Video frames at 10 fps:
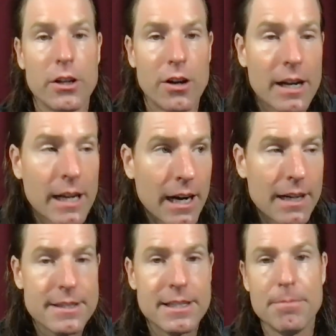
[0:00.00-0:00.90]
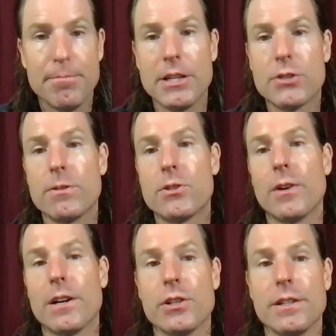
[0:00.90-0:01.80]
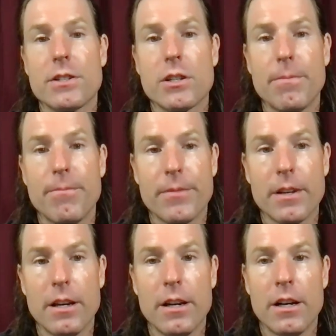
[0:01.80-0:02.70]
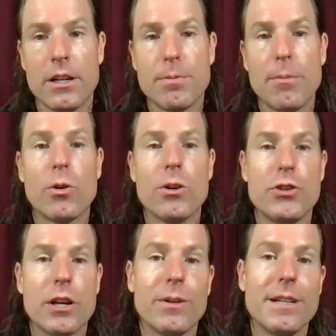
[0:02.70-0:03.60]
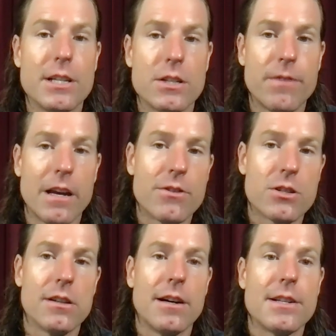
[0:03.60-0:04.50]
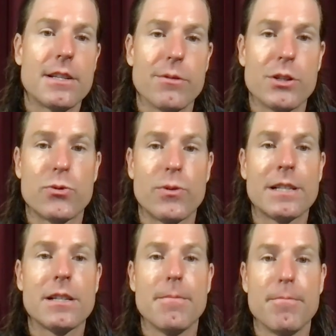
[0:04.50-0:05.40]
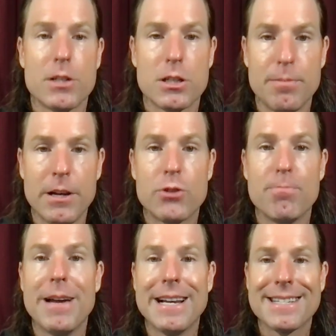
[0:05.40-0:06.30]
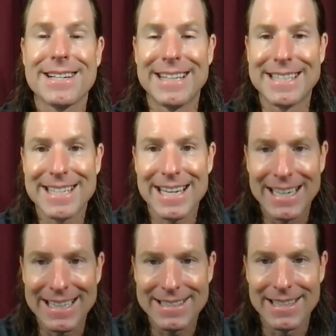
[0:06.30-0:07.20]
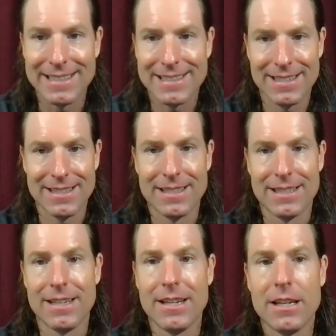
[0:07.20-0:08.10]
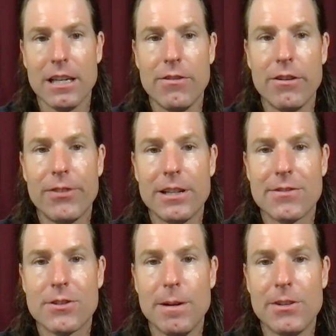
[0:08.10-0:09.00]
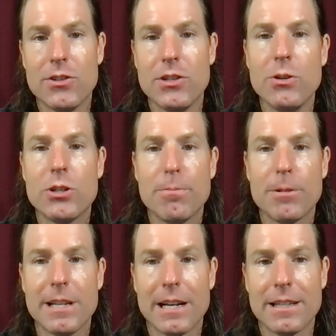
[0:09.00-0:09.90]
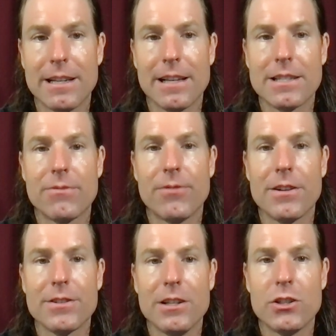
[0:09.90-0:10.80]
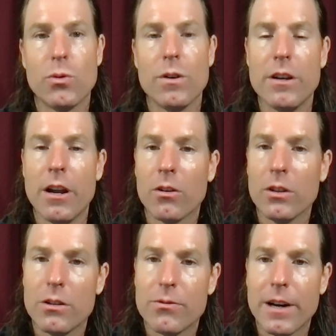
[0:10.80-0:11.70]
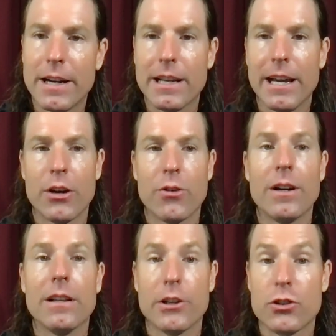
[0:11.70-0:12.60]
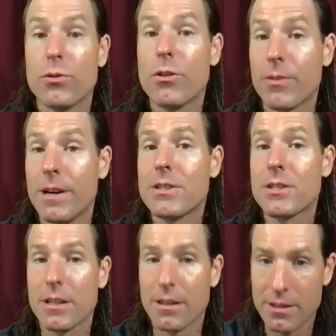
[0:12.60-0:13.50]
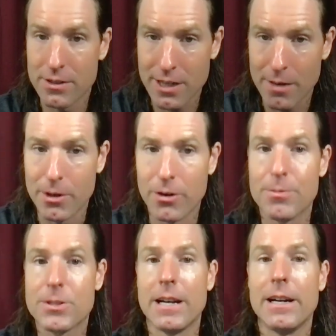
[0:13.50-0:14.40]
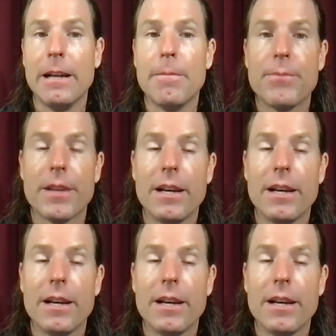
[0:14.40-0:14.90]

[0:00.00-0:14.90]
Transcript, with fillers: There are content-based restrictions. Supreme Court generally disfavors laws that restrict speech based on its content. Even offensive speech is usually protected unless it falls into a narrowly defined category like true threats, incitement, or obscenity.